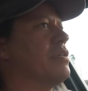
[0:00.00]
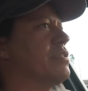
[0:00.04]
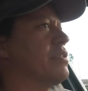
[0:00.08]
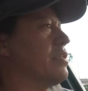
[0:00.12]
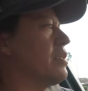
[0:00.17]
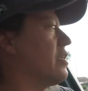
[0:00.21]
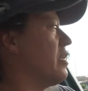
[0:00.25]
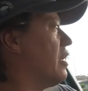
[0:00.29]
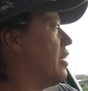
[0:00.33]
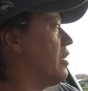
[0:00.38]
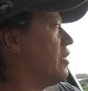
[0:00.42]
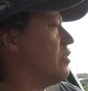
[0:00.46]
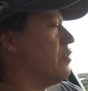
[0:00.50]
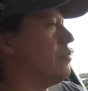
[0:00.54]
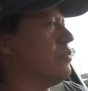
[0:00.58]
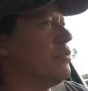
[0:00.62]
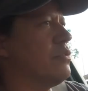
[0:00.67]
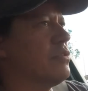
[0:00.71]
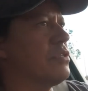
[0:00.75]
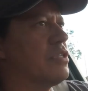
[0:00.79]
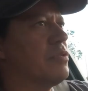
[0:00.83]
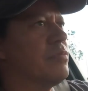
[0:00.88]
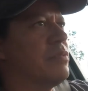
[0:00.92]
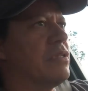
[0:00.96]
the guy who
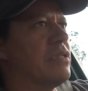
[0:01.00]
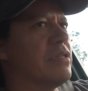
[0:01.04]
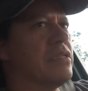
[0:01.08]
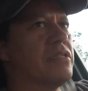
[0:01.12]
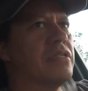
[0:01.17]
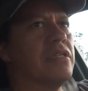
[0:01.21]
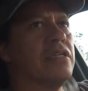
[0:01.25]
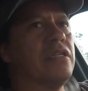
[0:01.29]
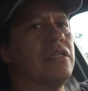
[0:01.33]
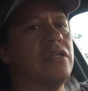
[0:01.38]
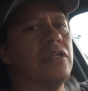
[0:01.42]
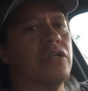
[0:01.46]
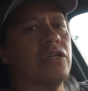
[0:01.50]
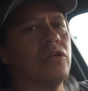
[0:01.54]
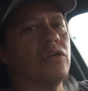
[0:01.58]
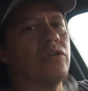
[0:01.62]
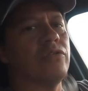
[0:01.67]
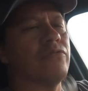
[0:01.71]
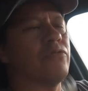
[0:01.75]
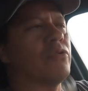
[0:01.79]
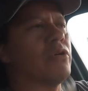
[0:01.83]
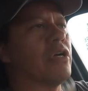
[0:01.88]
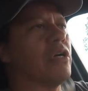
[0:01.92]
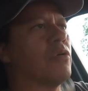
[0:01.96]
used to be the CEO
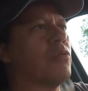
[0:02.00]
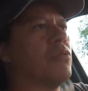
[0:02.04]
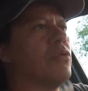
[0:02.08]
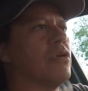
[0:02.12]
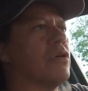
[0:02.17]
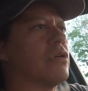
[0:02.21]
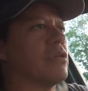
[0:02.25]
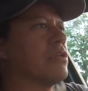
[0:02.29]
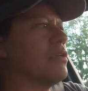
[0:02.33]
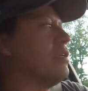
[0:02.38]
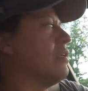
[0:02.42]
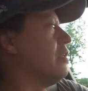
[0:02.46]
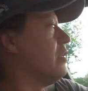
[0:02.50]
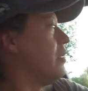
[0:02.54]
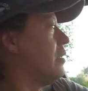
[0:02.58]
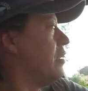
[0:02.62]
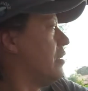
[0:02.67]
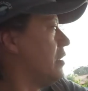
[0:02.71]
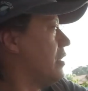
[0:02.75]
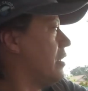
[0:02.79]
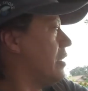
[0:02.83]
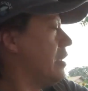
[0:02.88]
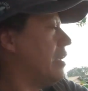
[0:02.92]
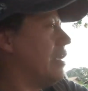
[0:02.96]
of where I worked,
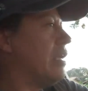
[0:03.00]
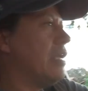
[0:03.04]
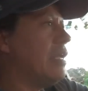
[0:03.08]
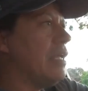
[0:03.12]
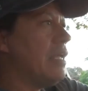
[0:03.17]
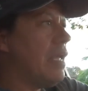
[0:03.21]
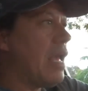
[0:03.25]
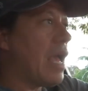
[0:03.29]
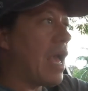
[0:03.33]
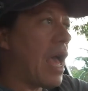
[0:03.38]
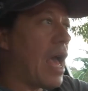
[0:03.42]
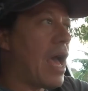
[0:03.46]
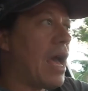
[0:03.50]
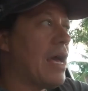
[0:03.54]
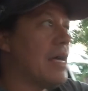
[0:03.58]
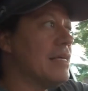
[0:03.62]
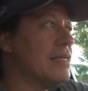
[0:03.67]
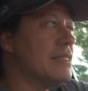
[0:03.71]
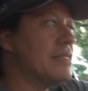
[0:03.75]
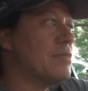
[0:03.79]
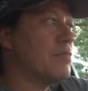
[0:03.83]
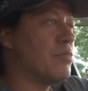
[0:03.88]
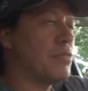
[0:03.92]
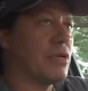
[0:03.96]
he
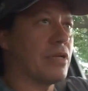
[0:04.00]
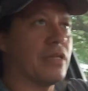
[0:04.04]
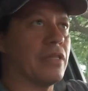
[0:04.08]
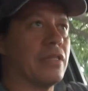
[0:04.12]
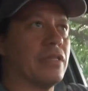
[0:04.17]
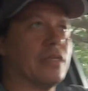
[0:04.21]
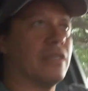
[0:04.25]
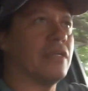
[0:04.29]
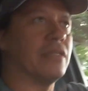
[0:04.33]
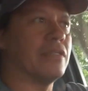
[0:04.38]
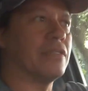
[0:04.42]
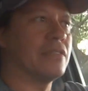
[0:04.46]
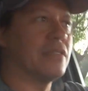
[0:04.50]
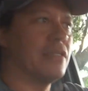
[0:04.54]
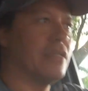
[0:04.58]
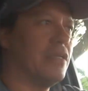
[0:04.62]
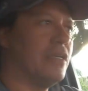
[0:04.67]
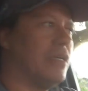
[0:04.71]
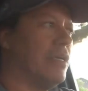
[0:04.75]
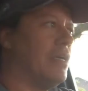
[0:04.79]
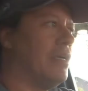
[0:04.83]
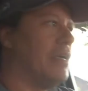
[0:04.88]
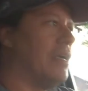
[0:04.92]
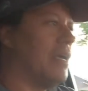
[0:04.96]
has one of these.
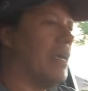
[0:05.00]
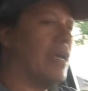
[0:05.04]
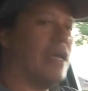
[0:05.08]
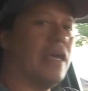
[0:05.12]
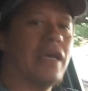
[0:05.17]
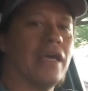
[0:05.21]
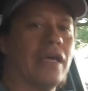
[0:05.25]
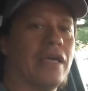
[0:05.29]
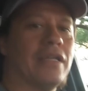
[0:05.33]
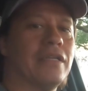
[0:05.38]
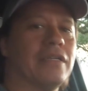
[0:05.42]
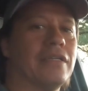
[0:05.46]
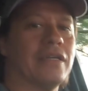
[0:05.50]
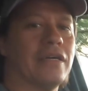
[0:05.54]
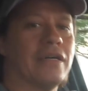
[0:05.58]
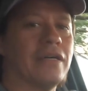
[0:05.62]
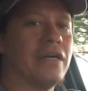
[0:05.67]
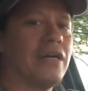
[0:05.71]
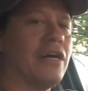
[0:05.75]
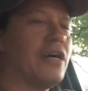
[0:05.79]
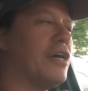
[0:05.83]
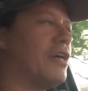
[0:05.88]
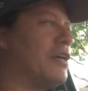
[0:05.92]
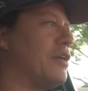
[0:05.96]
And
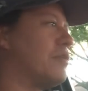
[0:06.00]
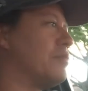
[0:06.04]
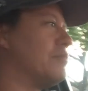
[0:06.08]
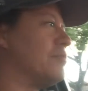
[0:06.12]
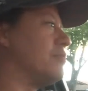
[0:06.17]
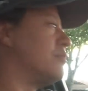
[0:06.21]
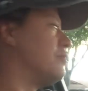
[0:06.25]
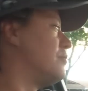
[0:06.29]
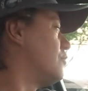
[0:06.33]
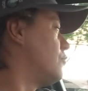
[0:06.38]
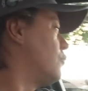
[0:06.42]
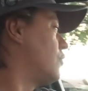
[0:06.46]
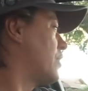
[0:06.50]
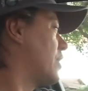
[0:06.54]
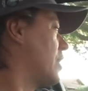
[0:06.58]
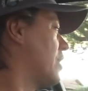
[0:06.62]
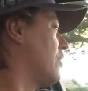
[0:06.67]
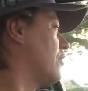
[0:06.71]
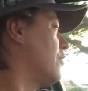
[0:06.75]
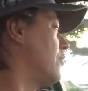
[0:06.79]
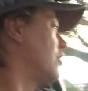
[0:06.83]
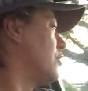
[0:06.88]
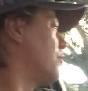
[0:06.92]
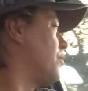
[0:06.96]
when I
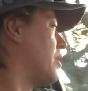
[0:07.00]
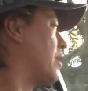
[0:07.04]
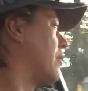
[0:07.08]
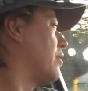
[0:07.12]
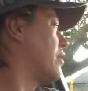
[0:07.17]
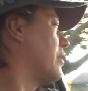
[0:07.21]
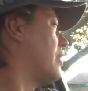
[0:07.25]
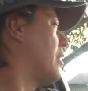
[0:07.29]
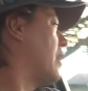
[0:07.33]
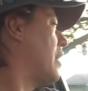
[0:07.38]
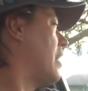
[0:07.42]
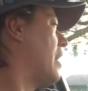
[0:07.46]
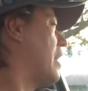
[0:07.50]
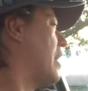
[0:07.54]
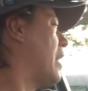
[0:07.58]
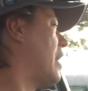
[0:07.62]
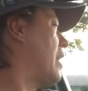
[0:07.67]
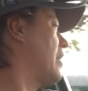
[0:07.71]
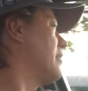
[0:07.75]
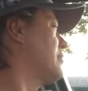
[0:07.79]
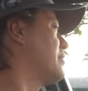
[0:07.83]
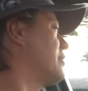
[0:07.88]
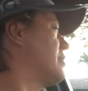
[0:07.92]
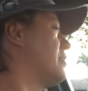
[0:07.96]
learned about it, I
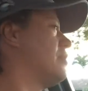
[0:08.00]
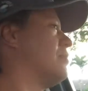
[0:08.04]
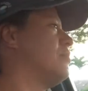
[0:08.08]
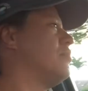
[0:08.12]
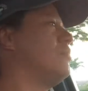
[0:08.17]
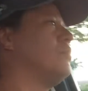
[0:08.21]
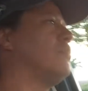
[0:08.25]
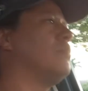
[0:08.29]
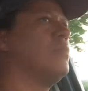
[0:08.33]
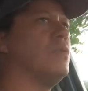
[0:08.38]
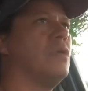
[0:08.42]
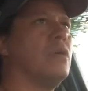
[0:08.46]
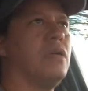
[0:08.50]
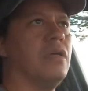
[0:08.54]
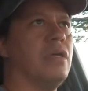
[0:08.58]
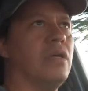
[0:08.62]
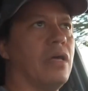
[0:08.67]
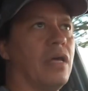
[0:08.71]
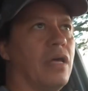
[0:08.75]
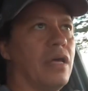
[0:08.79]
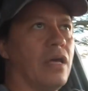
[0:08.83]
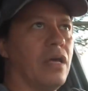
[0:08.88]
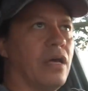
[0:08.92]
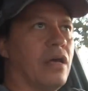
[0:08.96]
asked
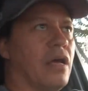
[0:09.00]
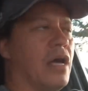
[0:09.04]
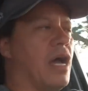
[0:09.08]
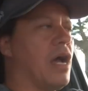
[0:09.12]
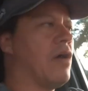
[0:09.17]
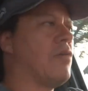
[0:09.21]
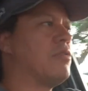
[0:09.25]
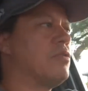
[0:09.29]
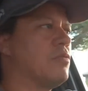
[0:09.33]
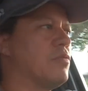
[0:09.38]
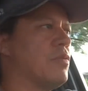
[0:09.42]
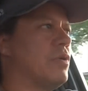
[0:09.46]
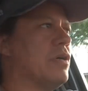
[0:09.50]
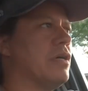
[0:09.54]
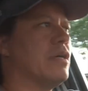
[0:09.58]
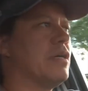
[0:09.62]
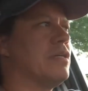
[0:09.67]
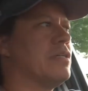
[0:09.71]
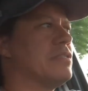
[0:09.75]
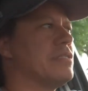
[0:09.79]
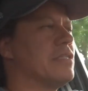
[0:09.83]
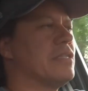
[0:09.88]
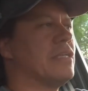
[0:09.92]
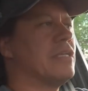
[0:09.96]
him how it
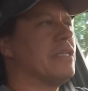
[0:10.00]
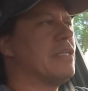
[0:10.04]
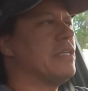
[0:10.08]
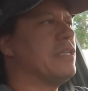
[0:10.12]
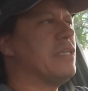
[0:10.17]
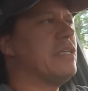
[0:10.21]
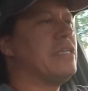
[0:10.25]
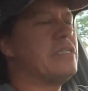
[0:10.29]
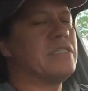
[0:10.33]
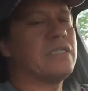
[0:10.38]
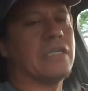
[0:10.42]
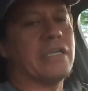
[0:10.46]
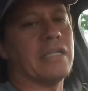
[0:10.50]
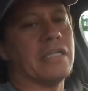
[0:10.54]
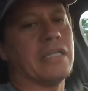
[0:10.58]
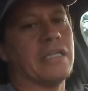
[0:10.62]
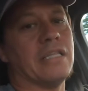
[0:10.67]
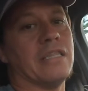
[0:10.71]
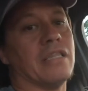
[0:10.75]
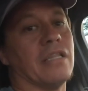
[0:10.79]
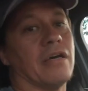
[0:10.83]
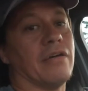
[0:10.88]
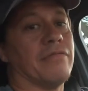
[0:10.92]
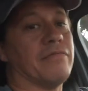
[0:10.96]
was, and he said he
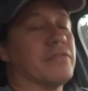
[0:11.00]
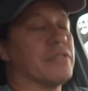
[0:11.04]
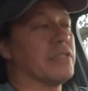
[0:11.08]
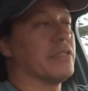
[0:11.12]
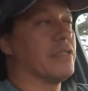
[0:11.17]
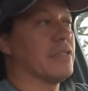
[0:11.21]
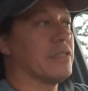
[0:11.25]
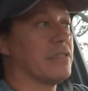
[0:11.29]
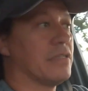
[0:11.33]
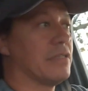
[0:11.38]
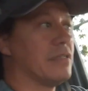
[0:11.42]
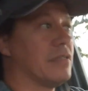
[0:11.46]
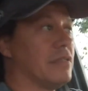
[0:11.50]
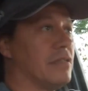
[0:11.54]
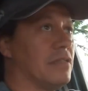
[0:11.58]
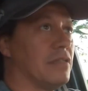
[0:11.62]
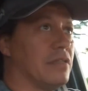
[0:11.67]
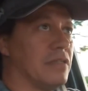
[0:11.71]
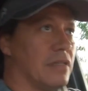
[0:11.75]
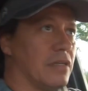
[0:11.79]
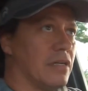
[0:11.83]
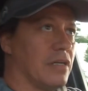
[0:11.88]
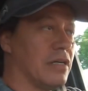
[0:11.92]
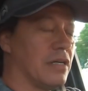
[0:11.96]
loves it.
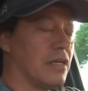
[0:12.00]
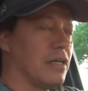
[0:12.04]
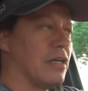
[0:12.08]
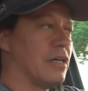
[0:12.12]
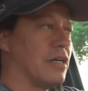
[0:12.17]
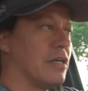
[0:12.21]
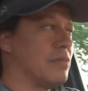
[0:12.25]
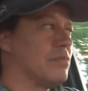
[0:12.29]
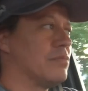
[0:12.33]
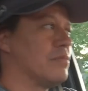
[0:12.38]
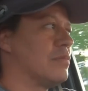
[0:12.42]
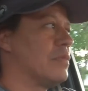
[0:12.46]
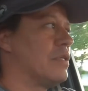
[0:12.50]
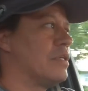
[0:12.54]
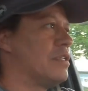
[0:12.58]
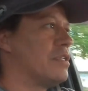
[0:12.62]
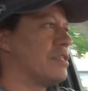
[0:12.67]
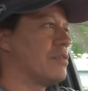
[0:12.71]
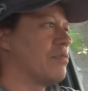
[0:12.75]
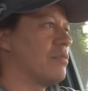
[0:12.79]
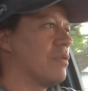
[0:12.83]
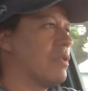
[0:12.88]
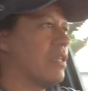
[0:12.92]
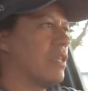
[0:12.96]
He
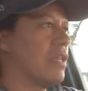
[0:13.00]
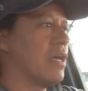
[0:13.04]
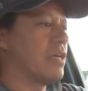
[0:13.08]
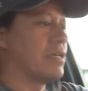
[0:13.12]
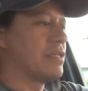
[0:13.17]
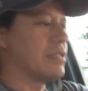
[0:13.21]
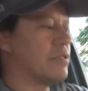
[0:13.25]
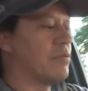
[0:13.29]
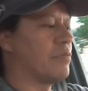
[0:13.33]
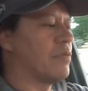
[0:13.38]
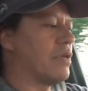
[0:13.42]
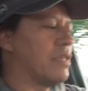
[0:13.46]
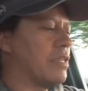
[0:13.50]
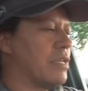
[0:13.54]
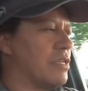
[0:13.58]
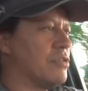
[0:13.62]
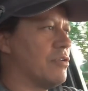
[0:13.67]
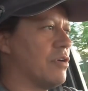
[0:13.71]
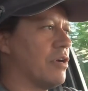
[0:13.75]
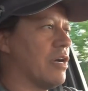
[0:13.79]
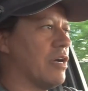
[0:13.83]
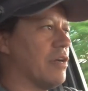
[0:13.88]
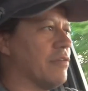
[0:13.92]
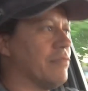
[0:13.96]
just really likes the way they
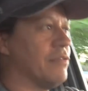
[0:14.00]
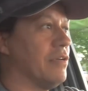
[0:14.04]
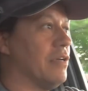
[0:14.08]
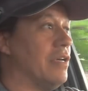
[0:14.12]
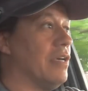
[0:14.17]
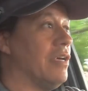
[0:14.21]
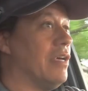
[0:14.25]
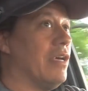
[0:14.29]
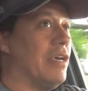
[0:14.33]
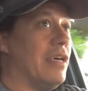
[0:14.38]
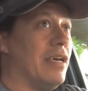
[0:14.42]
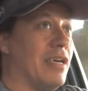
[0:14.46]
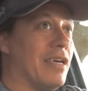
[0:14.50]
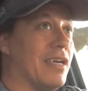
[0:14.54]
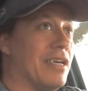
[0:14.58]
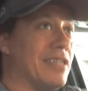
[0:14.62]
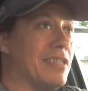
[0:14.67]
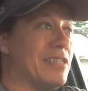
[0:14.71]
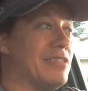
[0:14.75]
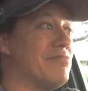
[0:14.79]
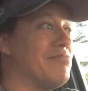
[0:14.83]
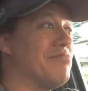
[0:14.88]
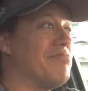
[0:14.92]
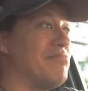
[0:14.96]
drive.
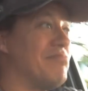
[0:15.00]
And